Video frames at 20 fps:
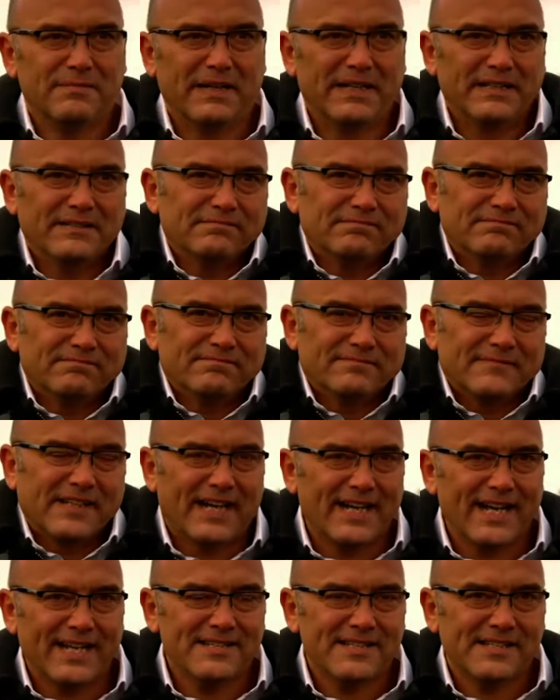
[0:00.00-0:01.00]
but
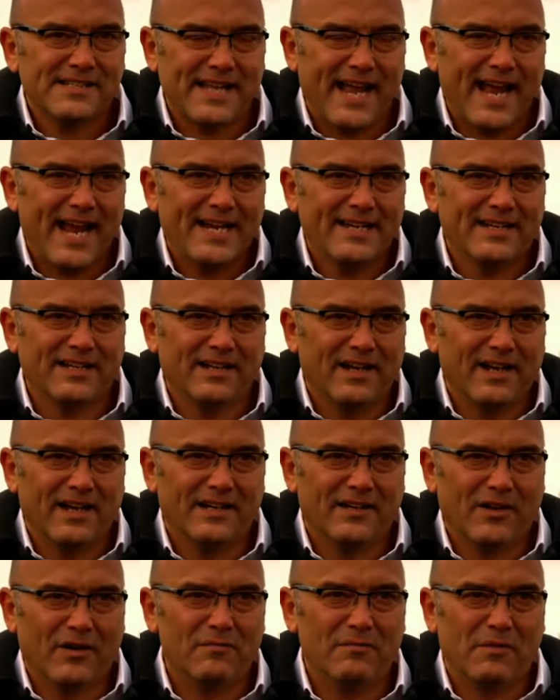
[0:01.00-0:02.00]
I understand a,
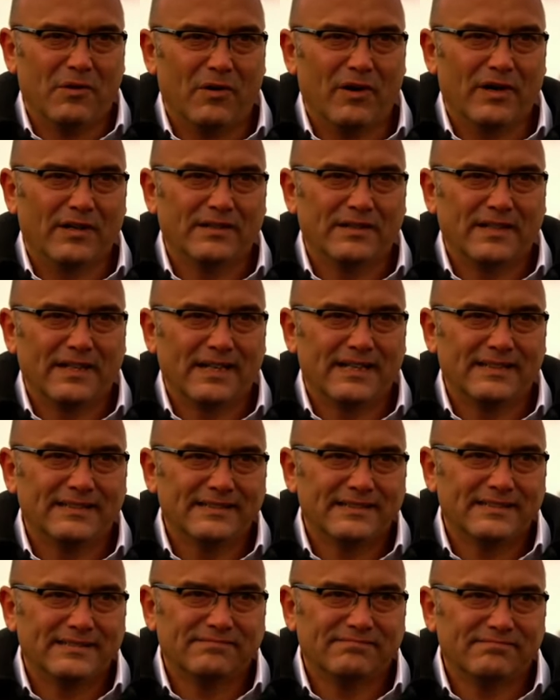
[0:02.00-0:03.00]
a lot more,
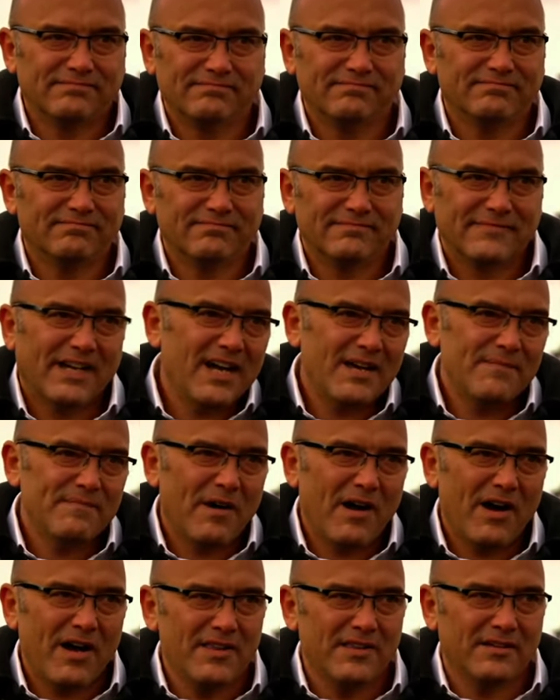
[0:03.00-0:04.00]
and I
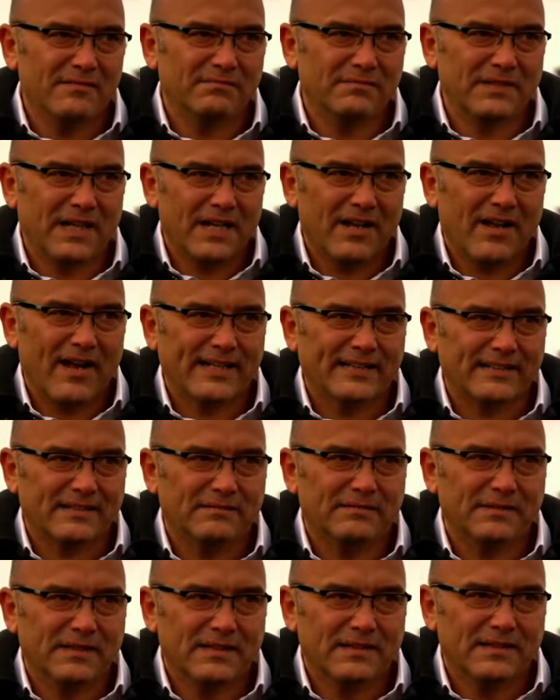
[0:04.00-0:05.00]
admire them, I like
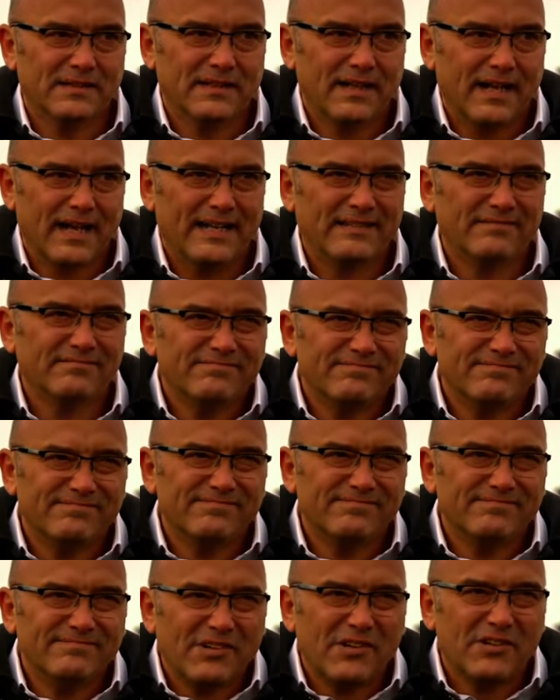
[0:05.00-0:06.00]
them. And
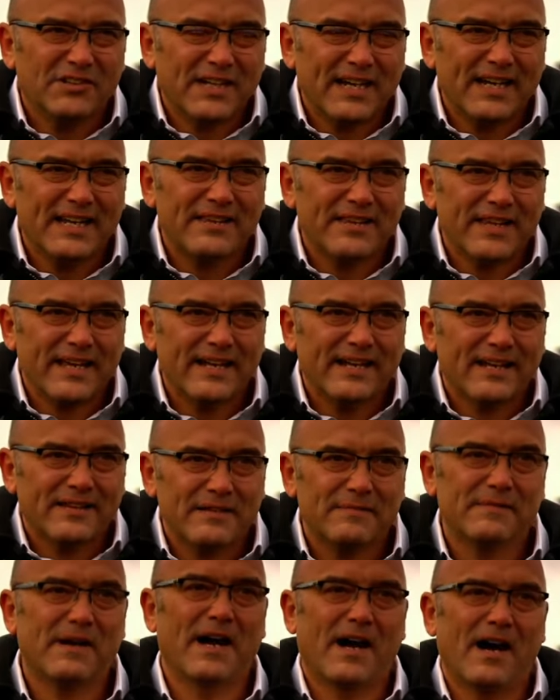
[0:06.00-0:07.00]
more than anything, I
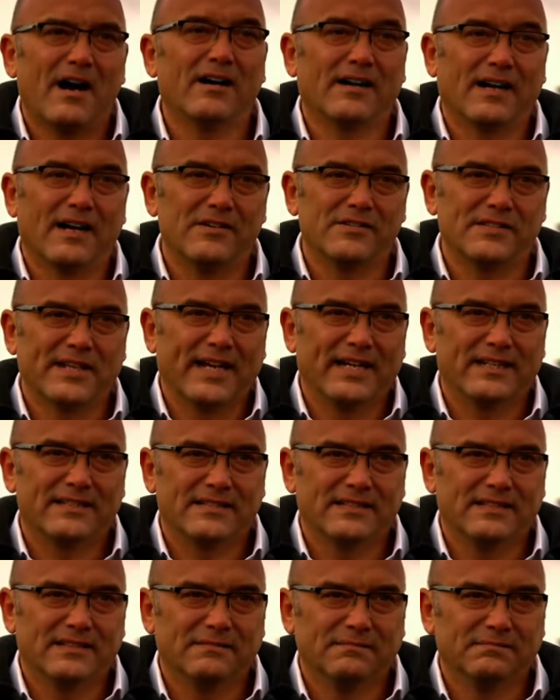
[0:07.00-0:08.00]
think my heart goes
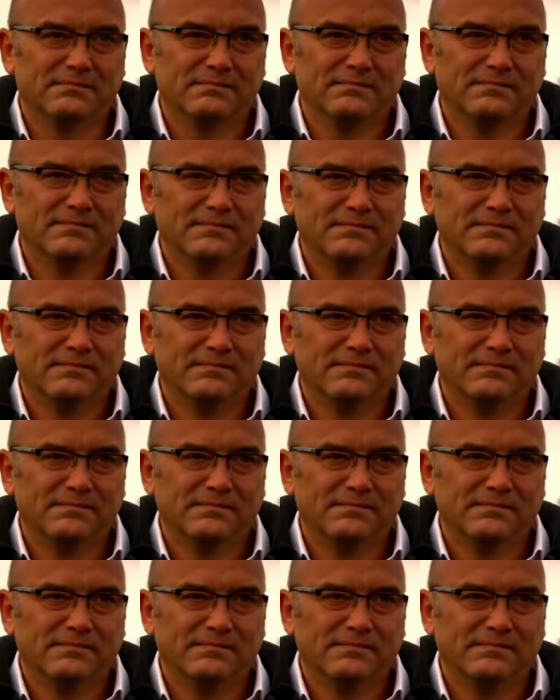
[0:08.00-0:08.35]
out to them.